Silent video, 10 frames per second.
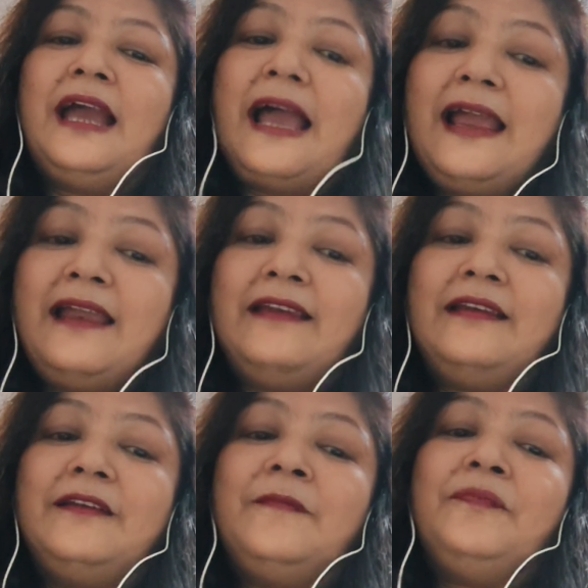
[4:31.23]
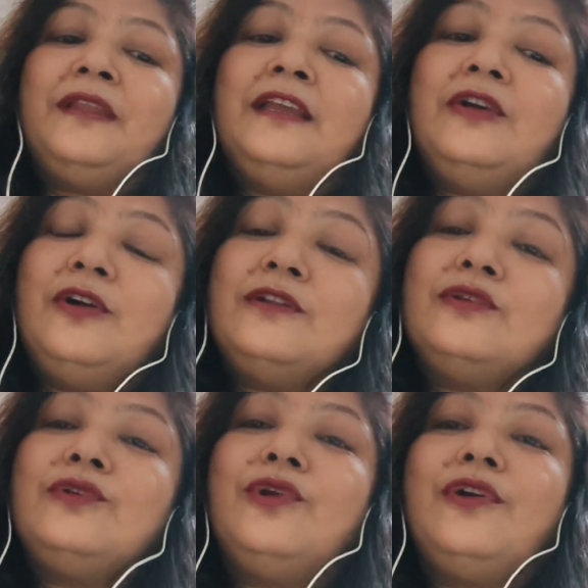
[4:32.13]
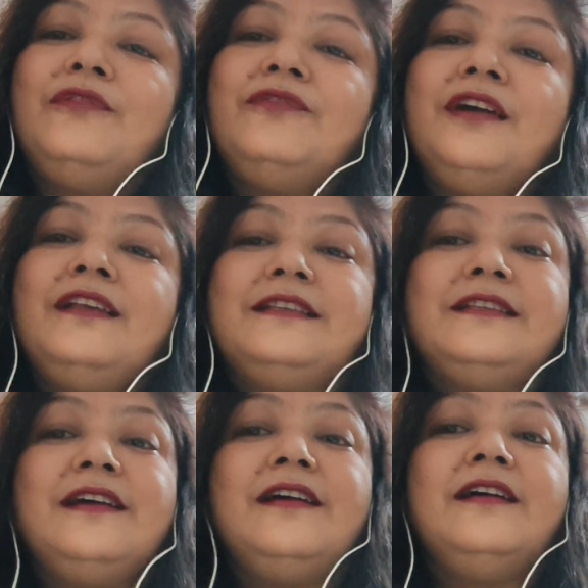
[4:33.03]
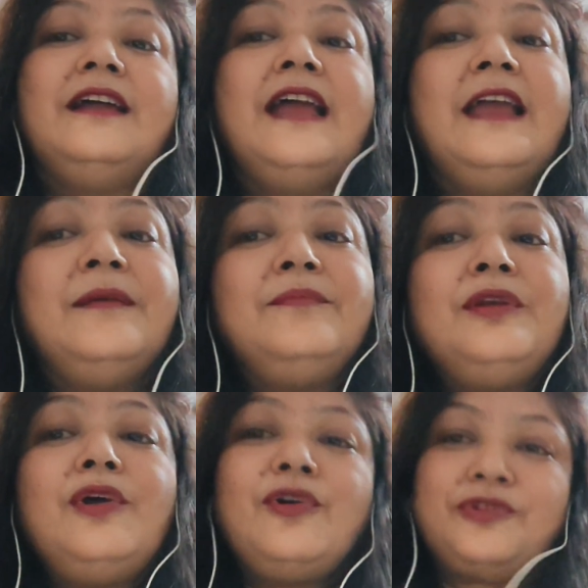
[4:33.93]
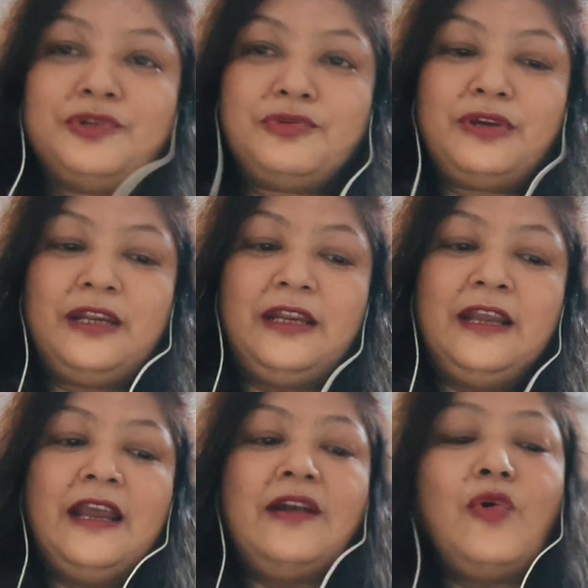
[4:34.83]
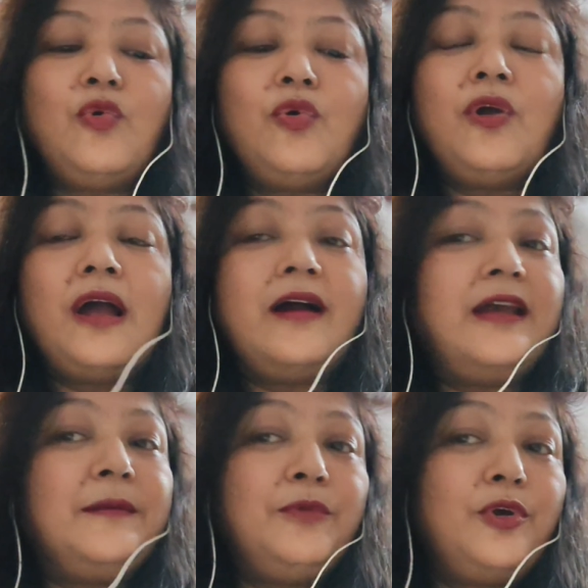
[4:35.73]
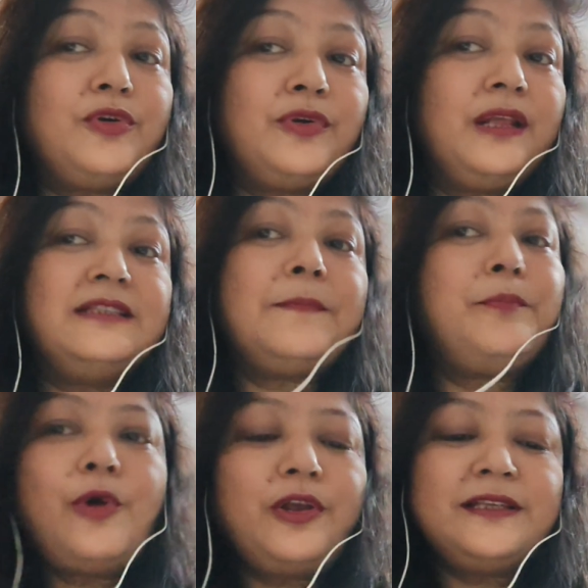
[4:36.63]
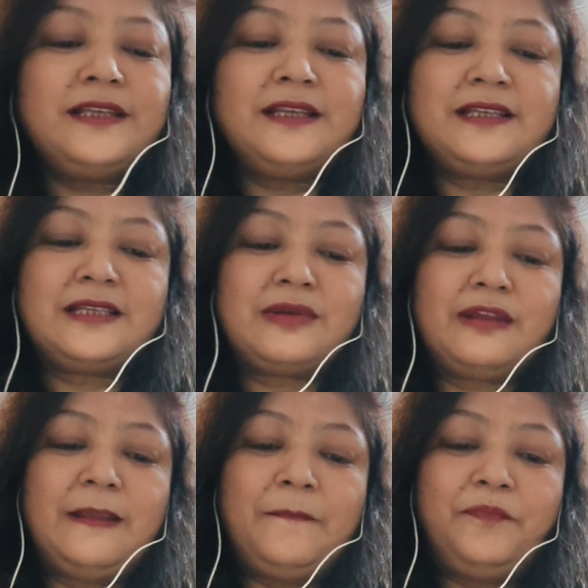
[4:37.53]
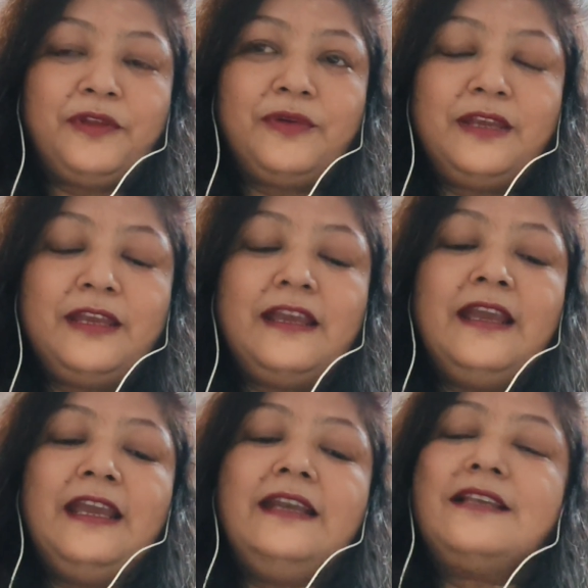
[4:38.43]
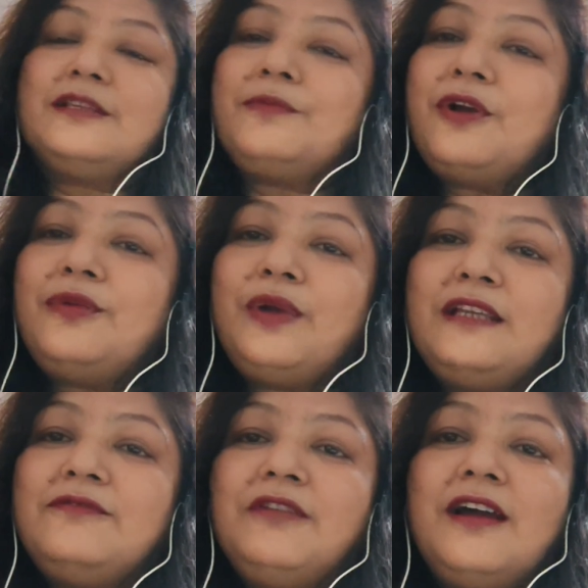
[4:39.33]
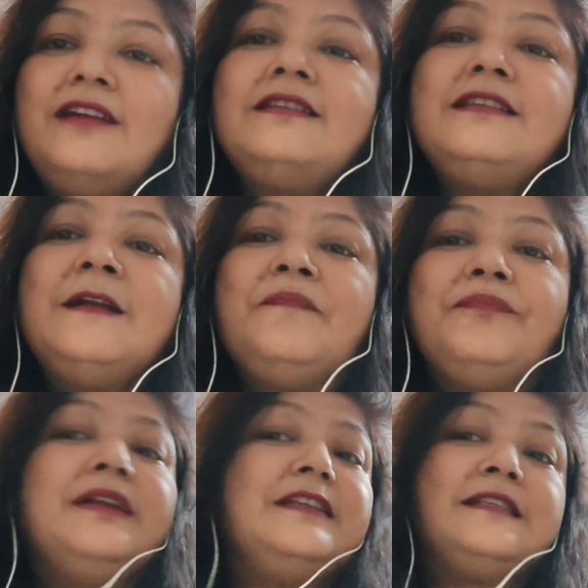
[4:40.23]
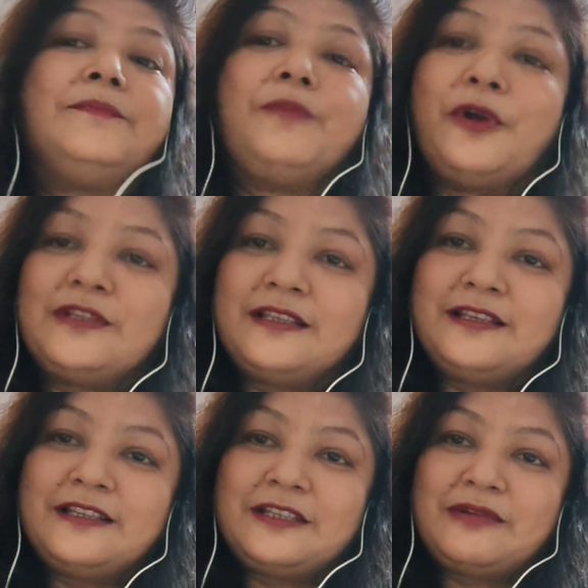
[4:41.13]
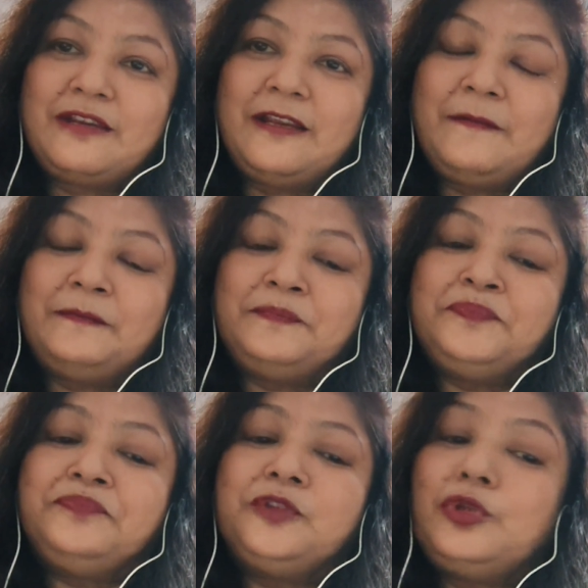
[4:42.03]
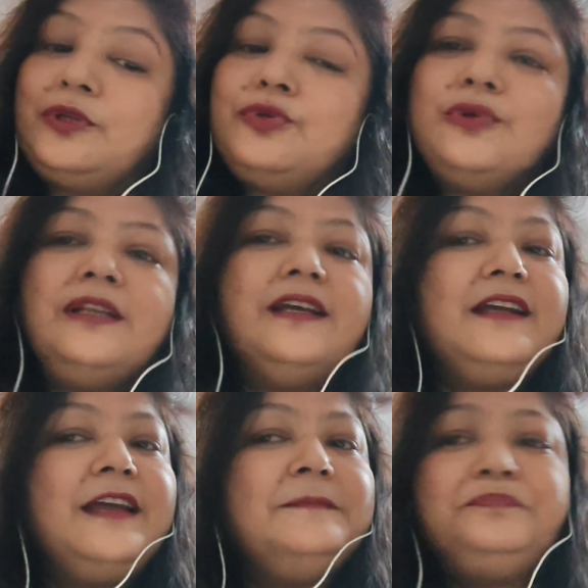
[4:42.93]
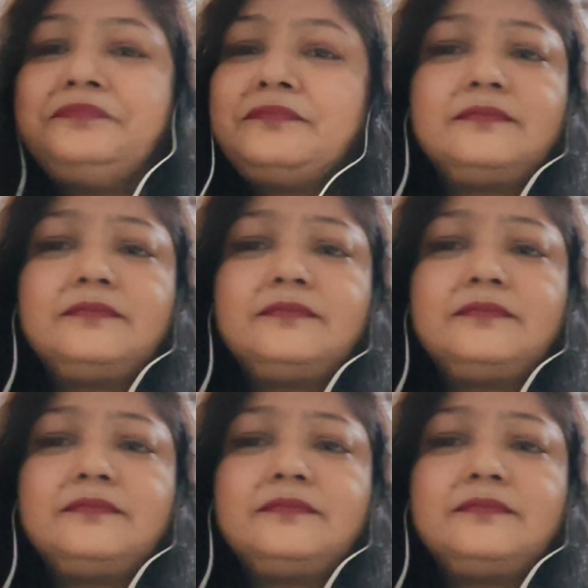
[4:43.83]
and he also glorifies the hemlock tree. Now, a hemlock tree is a poisonous tree. Okay, it has small white flowers, but it's a poisonous tree. So usually, again,